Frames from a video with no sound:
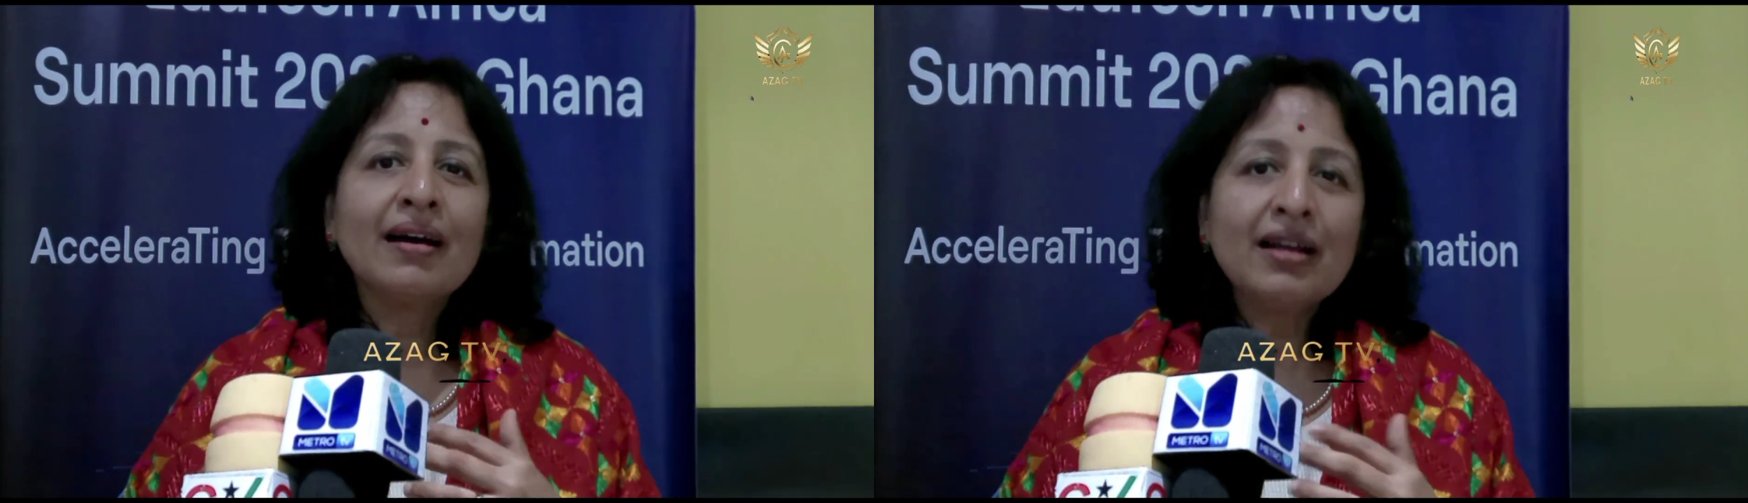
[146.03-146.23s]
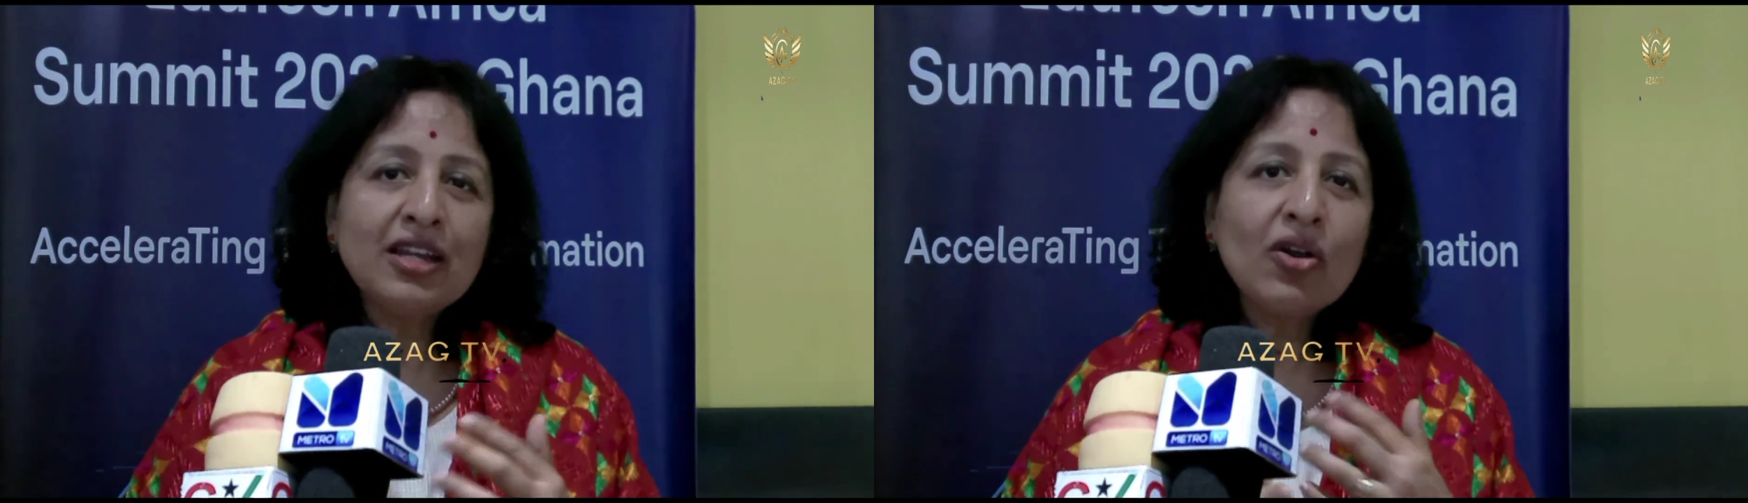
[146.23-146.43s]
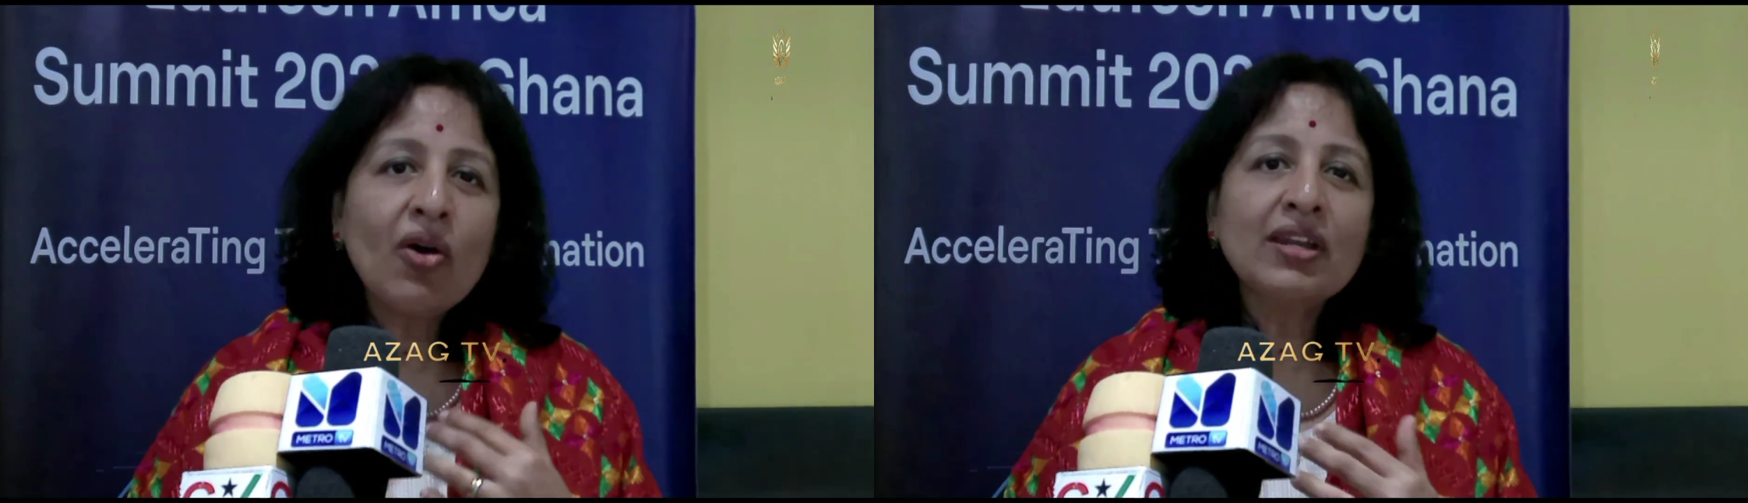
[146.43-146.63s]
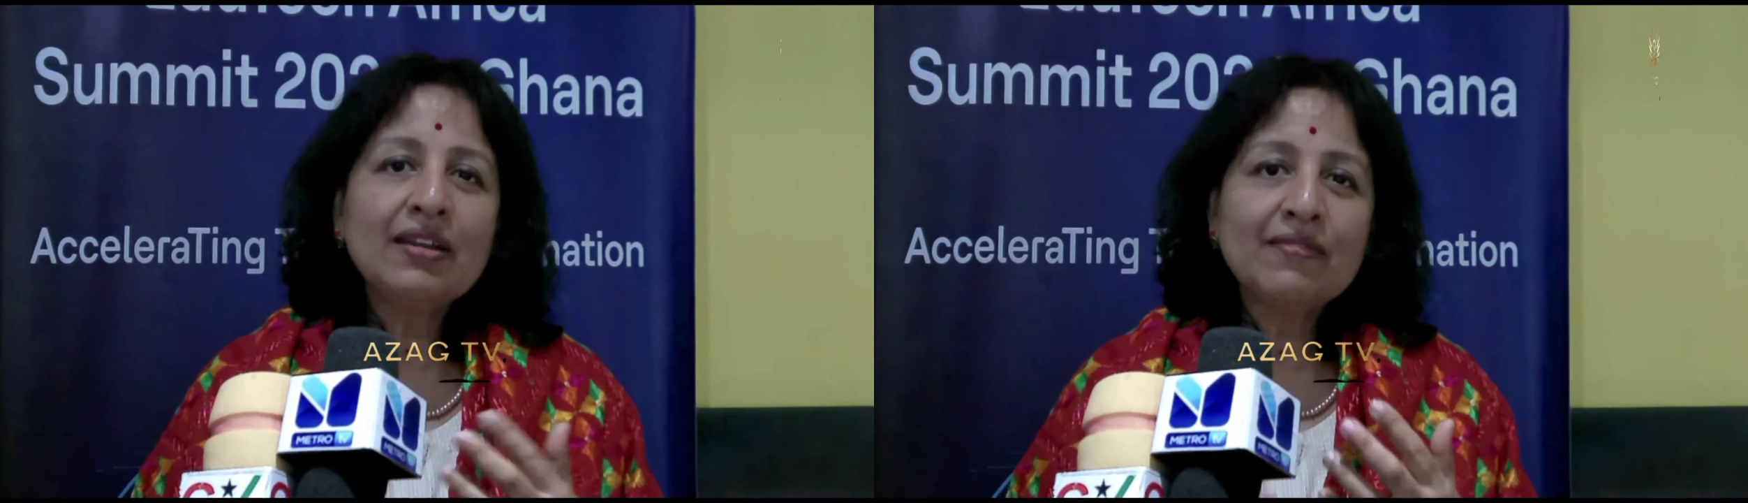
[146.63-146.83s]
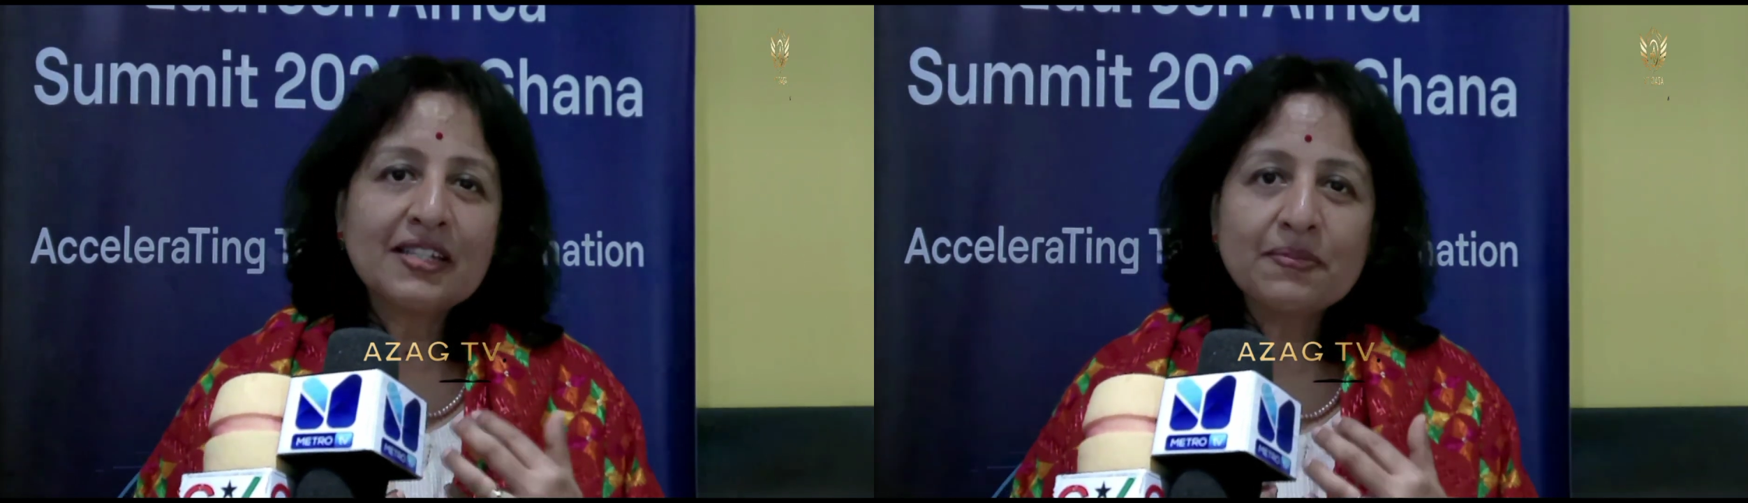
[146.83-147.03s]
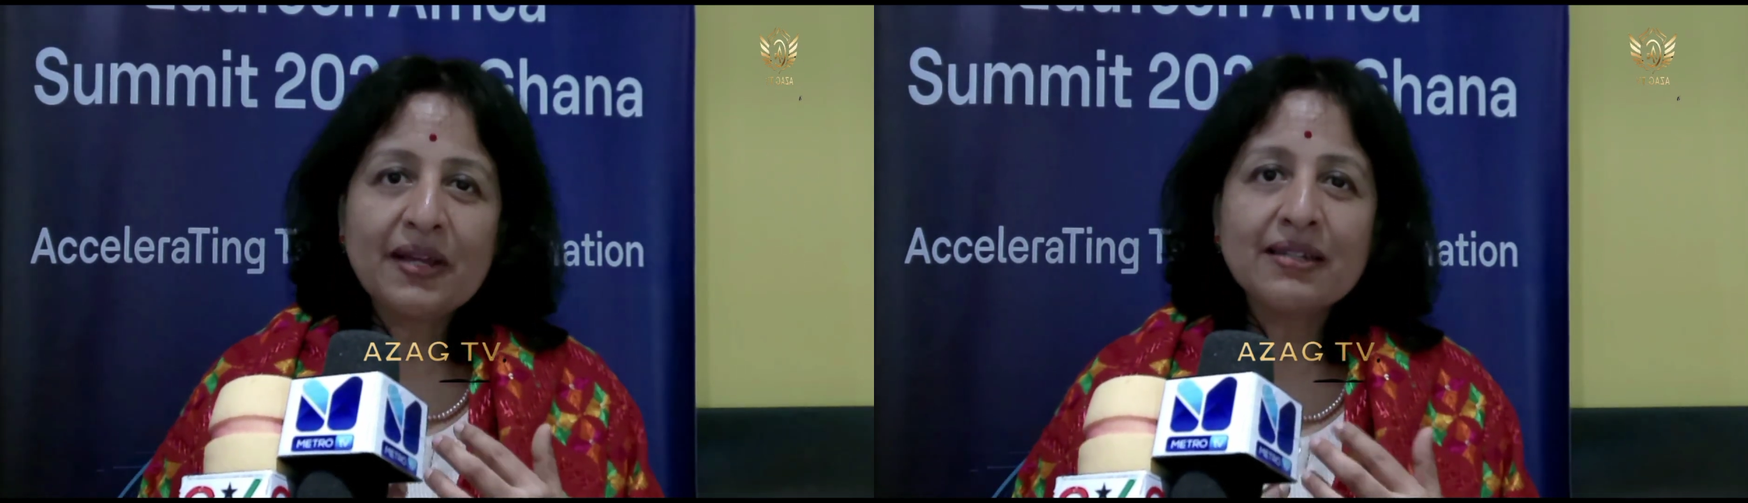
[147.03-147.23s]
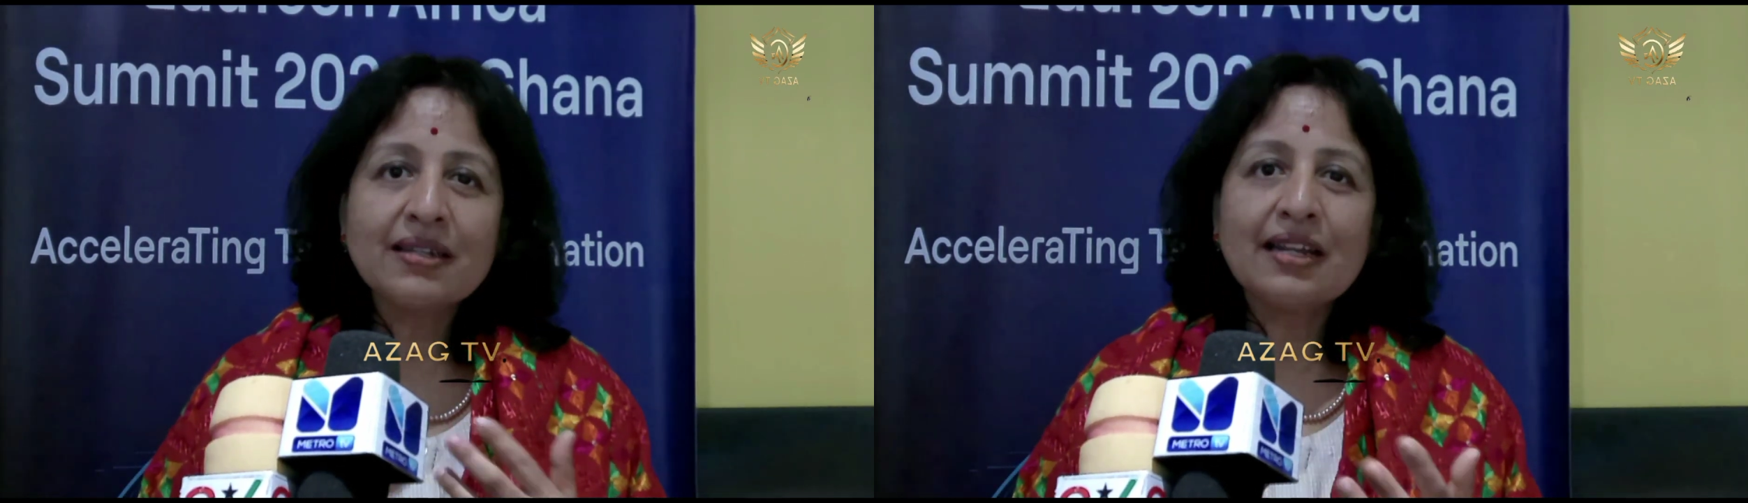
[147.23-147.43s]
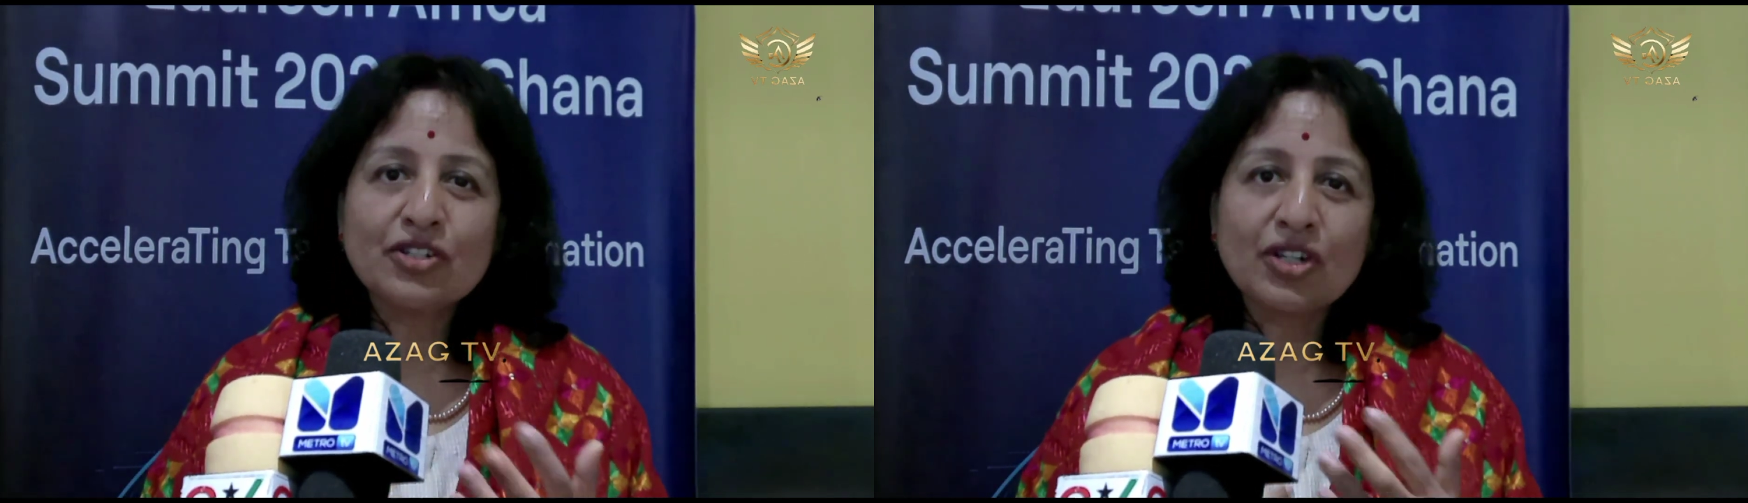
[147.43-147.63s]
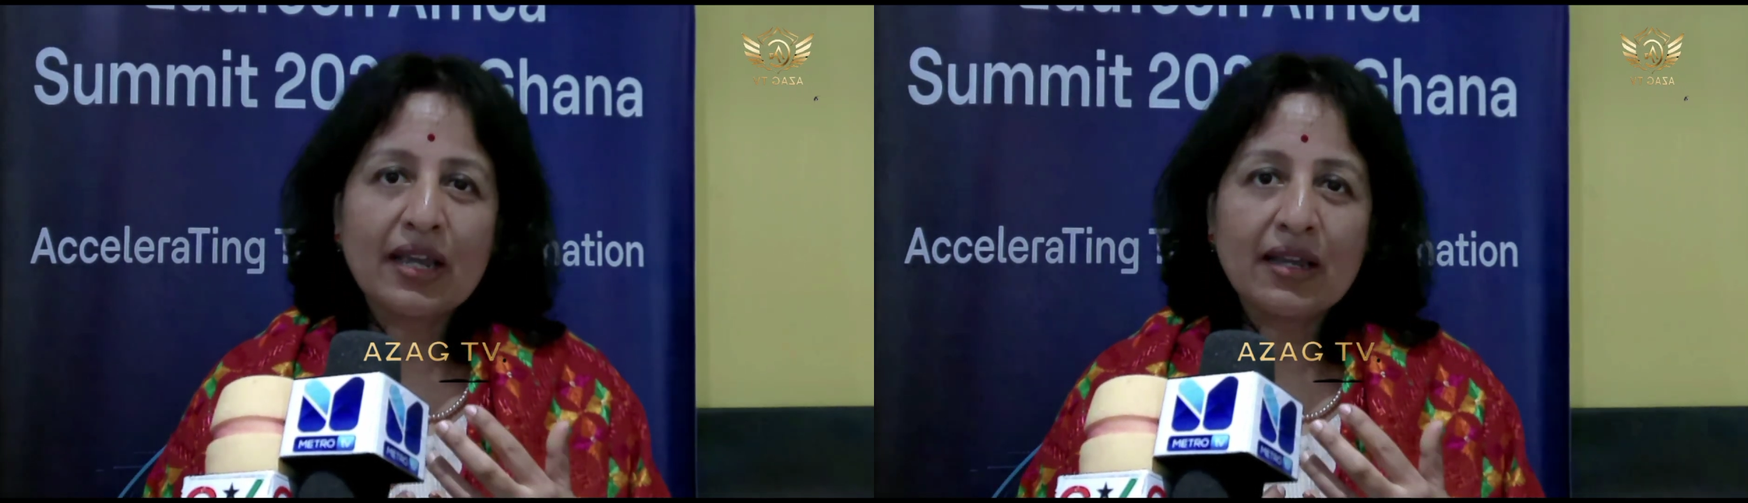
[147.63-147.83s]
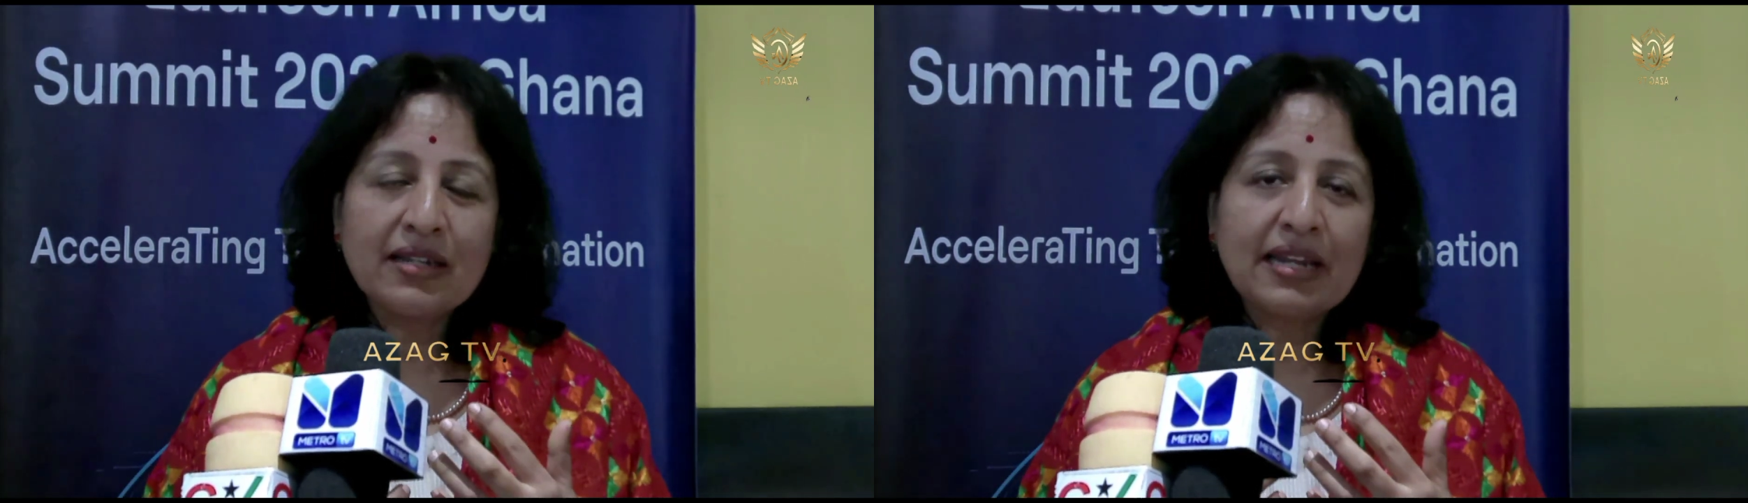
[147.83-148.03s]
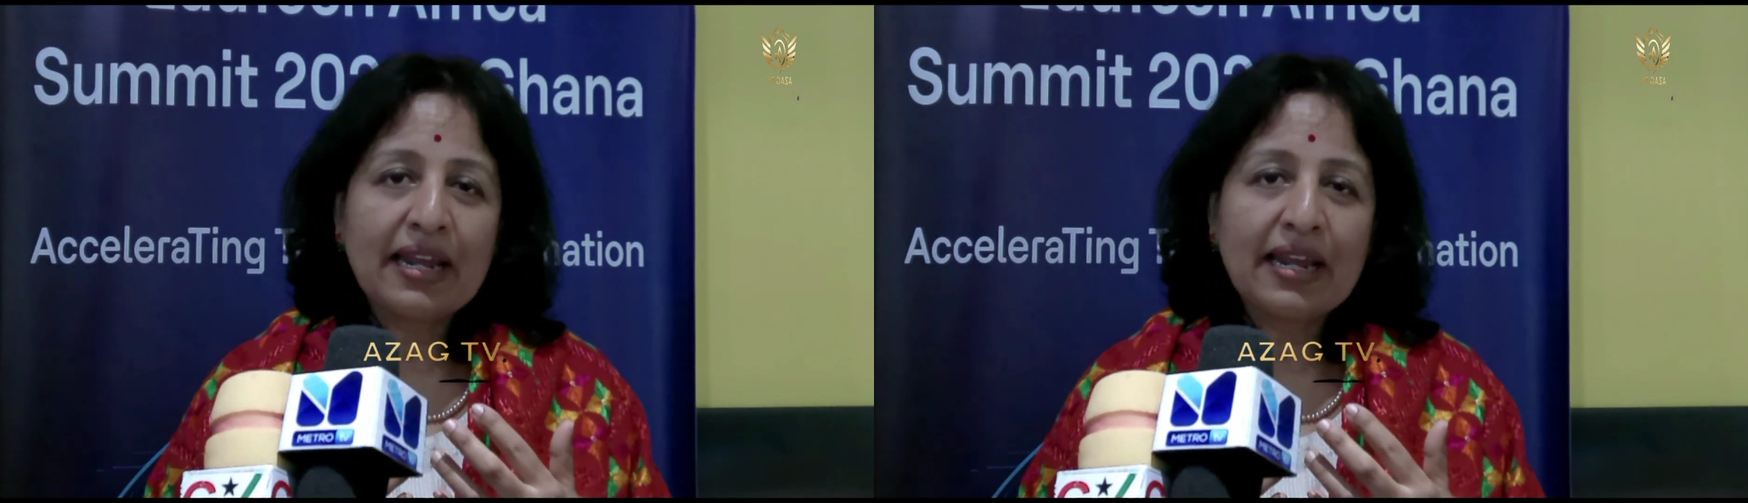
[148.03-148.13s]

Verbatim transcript: early on investment in, educa- in,